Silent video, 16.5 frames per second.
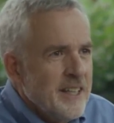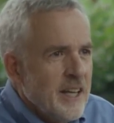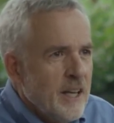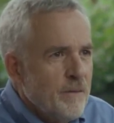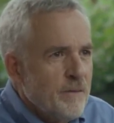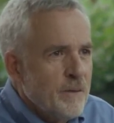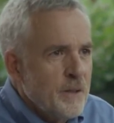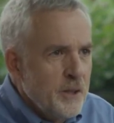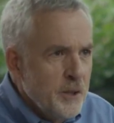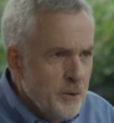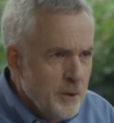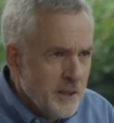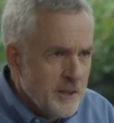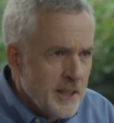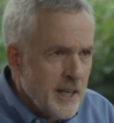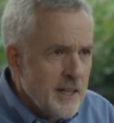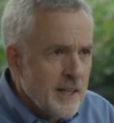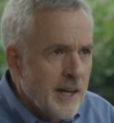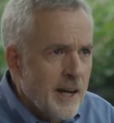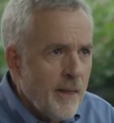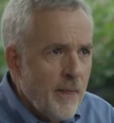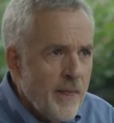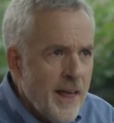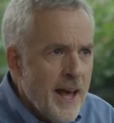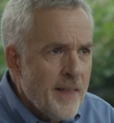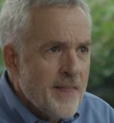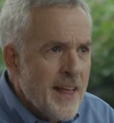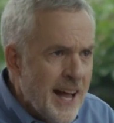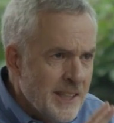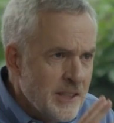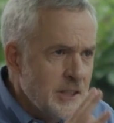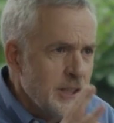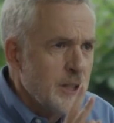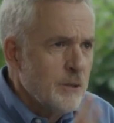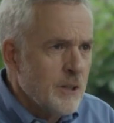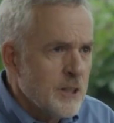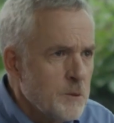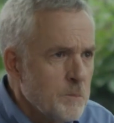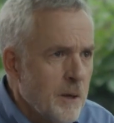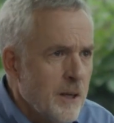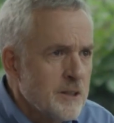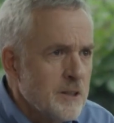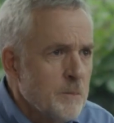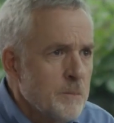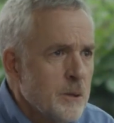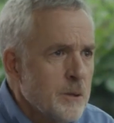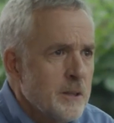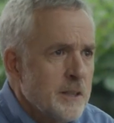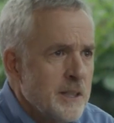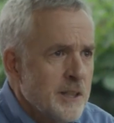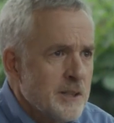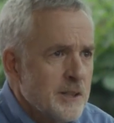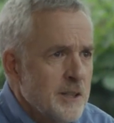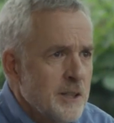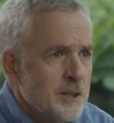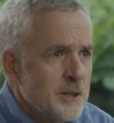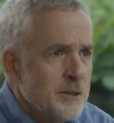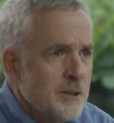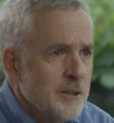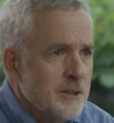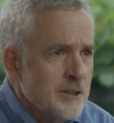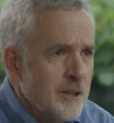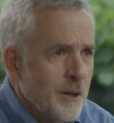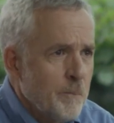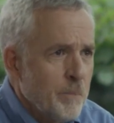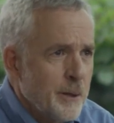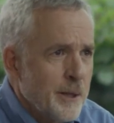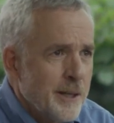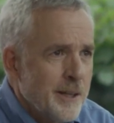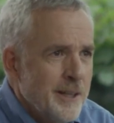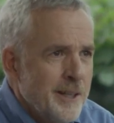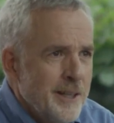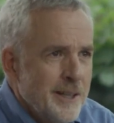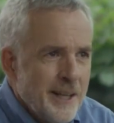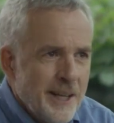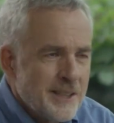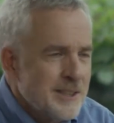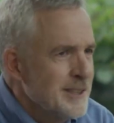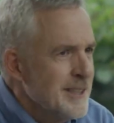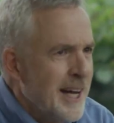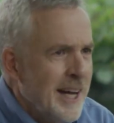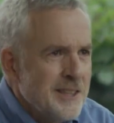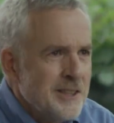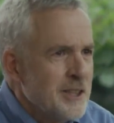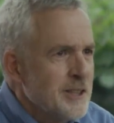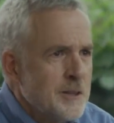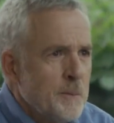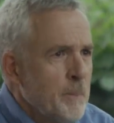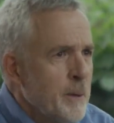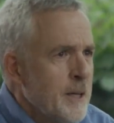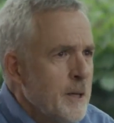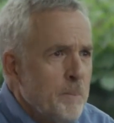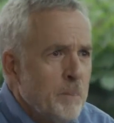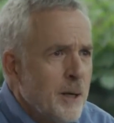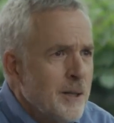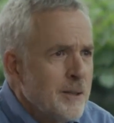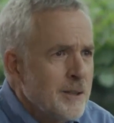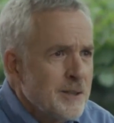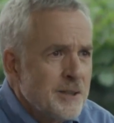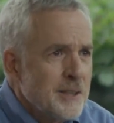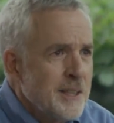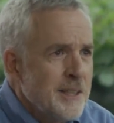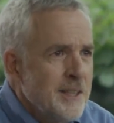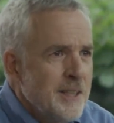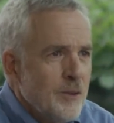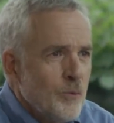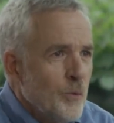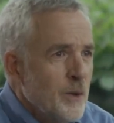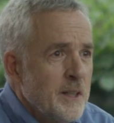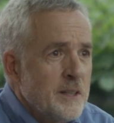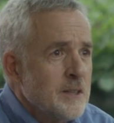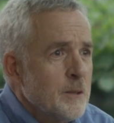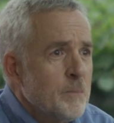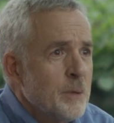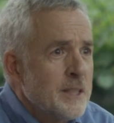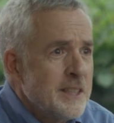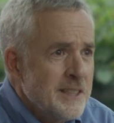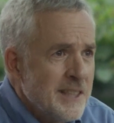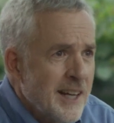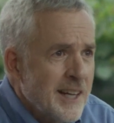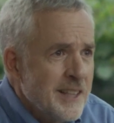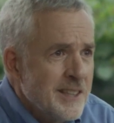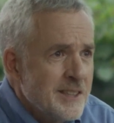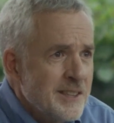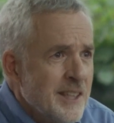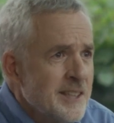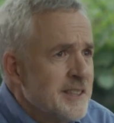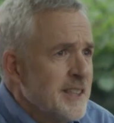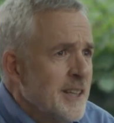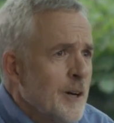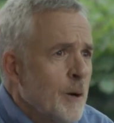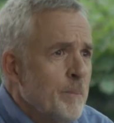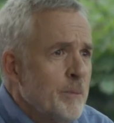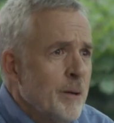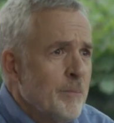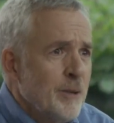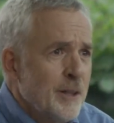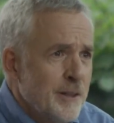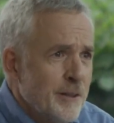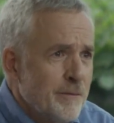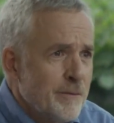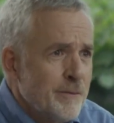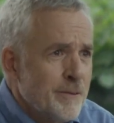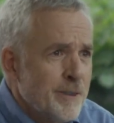And for you to take on that's your responsibility as an insurance company. It's not just to pay a policy when somebody dies, it's to help them live.